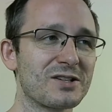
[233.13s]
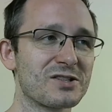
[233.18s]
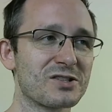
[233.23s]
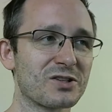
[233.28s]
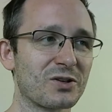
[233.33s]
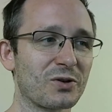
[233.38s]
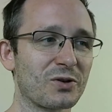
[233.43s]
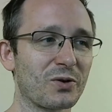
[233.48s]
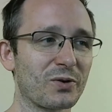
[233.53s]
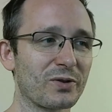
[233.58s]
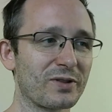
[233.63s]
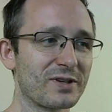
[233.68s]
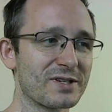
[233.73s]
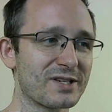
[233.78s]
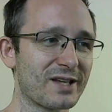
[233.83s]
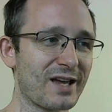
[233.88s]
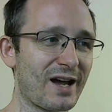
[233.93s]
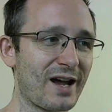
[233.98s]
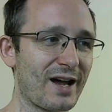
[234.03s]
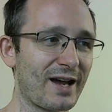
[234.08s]
So this
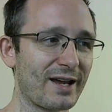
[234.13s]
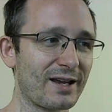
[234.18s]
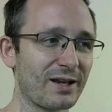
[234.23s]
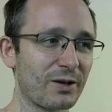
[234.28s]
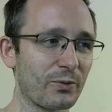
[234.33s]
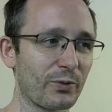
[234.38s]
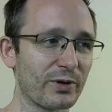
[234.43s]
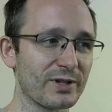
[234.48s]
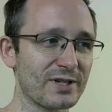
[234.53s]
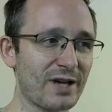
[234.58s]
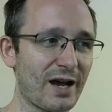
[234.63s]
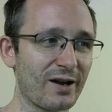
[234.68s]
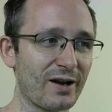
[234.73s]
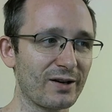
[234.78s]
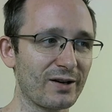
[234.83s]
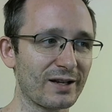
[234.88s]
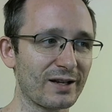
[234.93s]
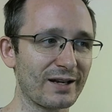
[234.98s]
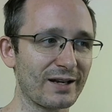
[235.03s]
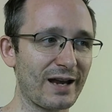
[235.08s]
guy, he retired
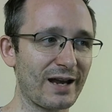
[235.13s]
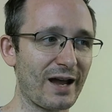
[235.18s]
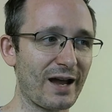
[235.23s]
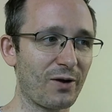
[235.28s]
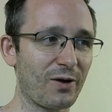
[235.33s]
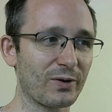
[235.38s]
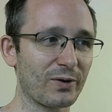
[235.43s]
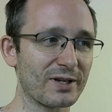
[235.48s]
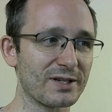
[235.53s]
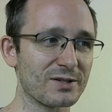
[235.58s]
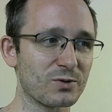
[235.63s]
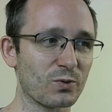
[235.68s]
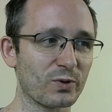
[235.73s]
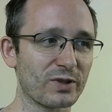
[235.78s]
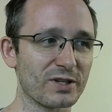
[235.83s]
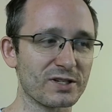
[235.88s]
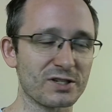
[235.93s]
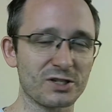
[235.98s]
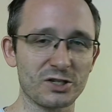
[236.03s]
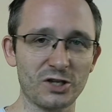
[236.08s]
and now he's with
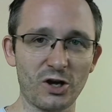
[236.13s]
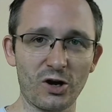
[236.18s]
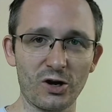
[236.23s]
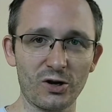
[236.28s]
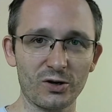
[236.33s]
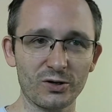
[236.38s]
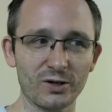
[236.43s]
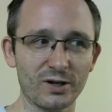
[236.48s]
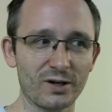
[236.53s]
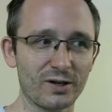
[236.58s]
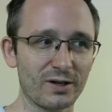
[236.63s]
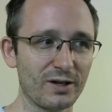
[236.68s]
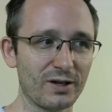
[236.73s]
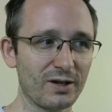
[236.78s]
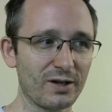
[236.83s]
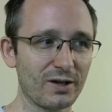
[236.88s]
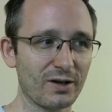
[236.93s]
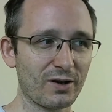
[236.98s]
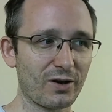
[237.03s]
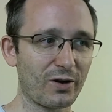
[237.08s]
his dog
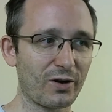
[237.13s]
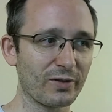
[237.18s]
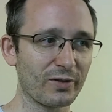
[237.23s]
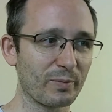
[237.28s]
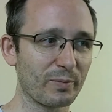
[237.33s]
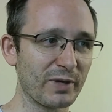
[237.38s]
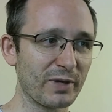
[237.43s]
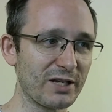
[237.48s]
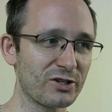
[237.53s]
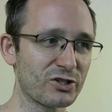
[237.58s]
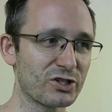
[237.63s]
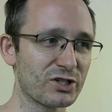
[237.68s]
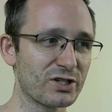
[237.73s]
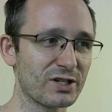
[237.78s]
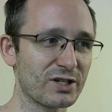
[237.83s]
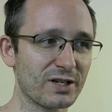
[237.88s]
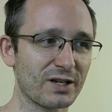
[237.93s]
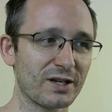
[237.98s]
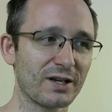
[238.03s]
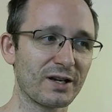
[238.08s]
on the beach
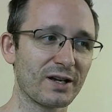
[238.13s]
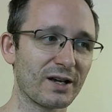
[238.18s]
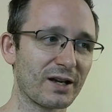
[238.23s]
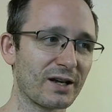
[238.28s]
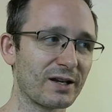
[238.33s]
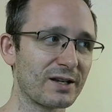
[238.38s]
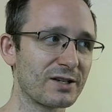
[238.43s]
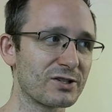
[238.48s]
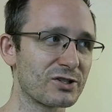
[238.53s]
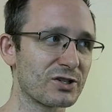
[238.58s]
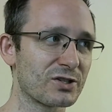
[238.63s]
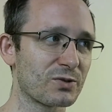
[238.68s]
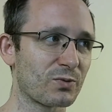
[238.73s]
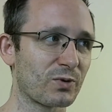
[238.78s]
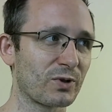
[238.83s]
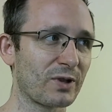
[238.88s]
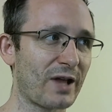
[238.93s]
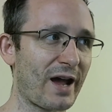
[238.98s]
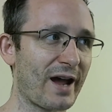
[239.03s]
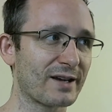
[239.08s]
and he's just
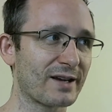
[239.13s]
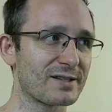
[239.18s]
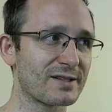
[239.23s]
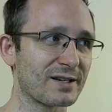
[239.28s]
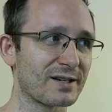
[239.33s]
relaxing.